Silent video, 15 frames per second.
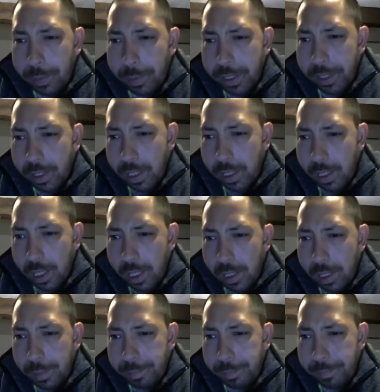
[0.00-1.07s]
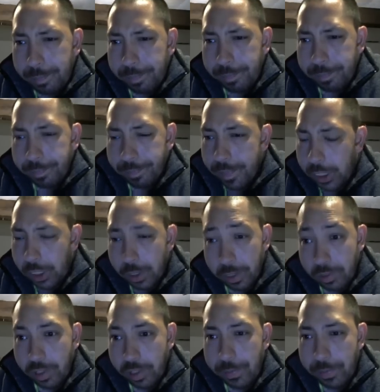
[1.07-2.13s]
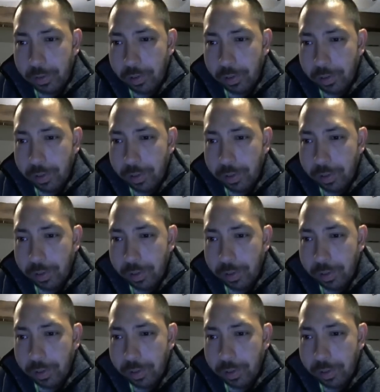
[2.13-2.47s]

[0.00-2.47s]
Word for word: um, as you can see, obviously.